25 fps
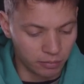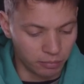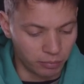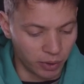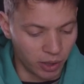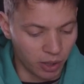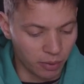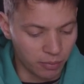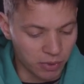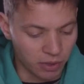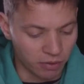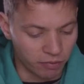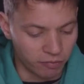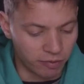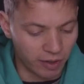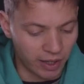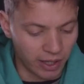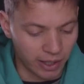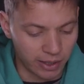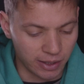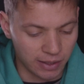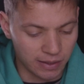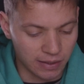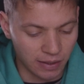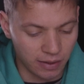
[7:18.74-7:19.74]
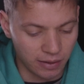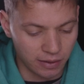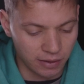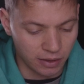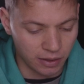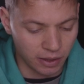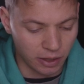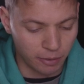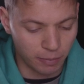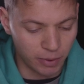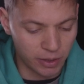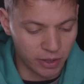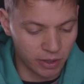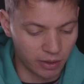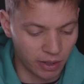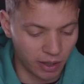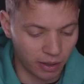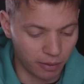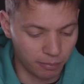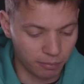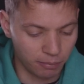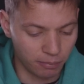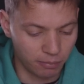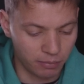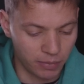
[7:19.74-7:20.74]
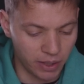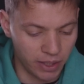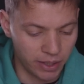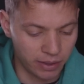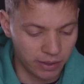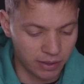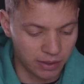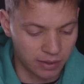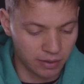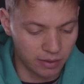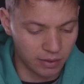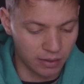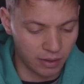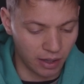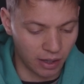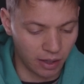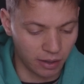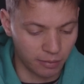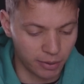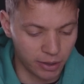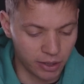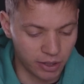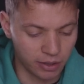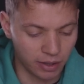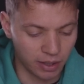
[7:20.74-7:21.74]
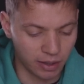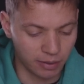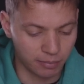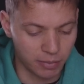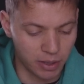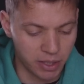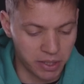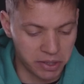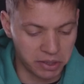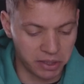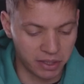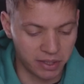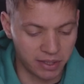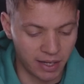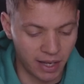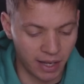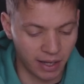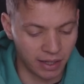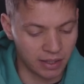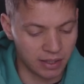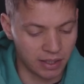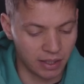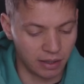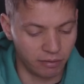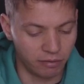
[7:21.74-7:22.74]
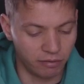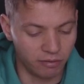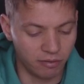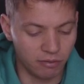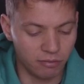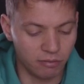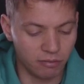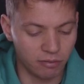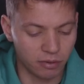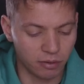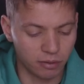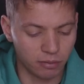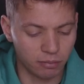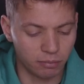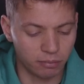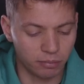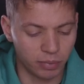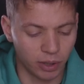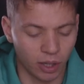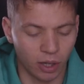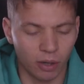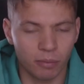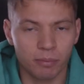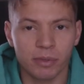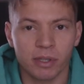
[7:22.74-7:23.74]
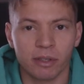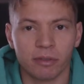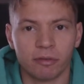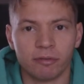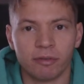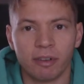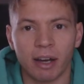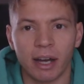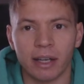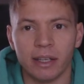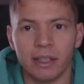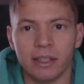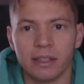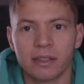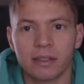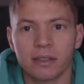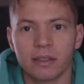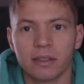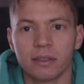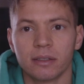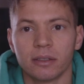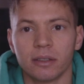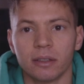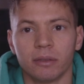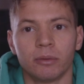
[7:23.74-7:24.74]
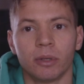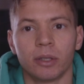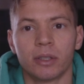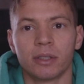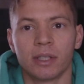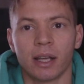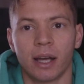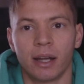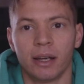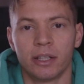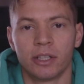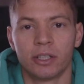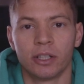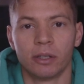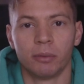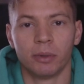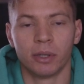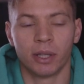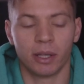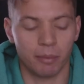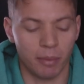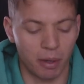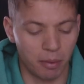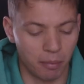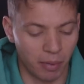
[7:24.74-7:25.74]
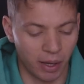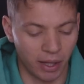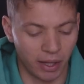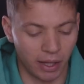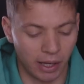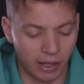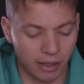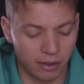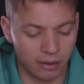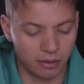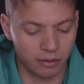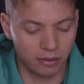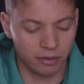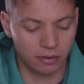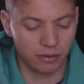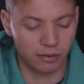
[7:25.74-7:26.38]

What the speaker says: Becomes a vice. I imagine that means it's negative. Becomes a vice. I'm not entirely sure what they mean by that.